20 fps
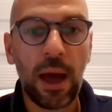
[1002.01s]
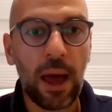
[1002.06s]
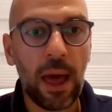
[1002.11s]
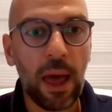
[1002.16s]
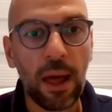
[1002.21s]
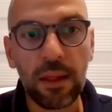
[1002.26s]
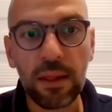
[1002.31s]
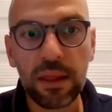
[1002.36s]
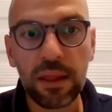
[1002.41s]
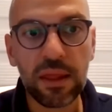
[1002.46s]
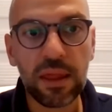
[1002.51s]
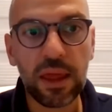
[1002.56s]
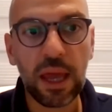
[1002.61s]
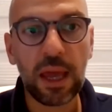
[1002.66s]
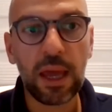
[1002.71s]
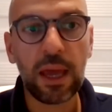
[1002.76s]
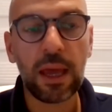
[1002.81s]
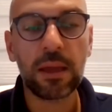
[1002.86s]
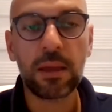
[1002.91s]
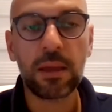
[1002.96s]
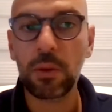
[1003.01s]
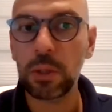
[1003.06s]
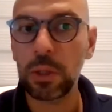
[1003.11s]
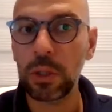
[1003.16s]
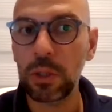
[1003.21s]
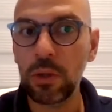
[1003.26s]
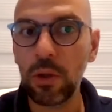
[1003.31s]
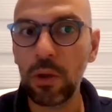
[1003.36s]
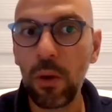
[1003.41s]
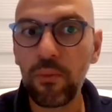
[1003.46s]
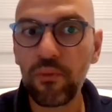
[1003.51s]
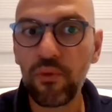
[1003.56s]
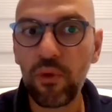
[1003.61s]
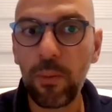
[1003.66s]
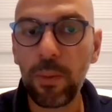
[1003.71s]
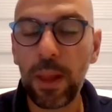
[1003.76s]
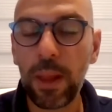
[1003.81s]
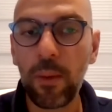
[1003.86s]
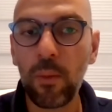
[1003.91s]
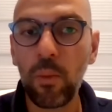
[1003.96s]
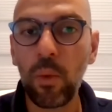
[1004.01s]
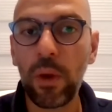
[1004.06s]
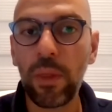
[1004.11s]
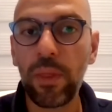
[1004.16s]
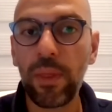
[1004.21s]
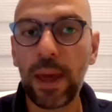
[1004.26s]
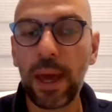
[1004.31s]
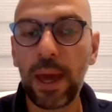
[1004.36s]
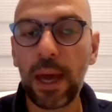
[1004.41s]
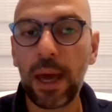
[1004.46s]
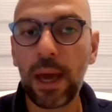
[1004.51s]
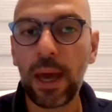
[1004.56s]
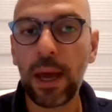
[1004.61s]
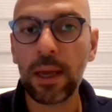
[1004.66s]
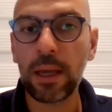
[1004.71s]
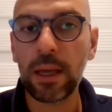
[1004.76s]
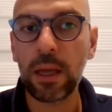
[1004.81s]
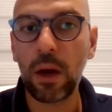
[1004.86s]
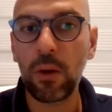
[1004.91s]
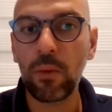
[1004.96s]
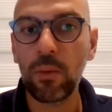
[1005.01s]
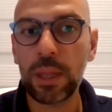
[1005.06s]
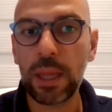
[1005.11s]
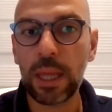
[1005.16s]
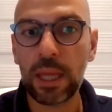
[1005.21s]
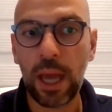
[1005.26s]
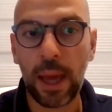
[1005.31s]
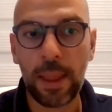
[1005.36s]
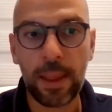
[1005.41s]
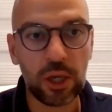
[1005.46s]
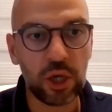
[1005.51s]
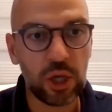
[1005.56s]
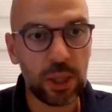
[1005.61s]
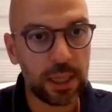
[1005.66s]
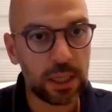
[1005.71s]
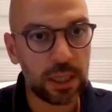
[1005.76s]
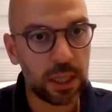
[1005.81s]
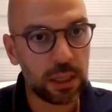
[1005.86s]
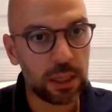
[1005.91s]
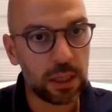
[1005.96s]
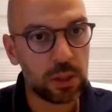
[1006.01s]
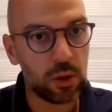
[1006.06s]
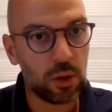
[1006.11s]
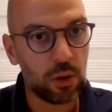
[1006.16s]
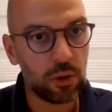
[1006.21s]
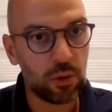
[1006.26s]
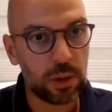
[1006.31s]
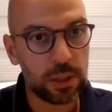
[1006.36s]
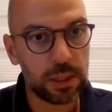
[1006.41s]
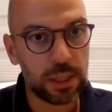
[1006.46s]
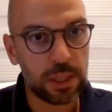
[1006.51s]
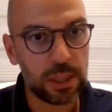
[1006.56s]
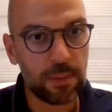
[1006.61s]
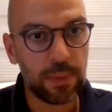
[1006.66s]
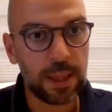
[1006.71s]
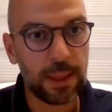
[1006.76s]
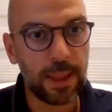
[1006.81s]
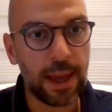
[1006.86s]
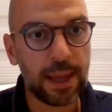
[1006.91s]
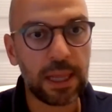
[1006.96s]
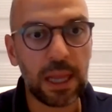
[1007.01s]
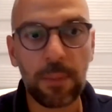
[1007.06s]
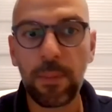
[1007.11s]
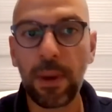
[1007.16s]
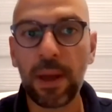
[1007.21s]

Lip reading: healthy, there's no problem with any genetic disorder or something like that,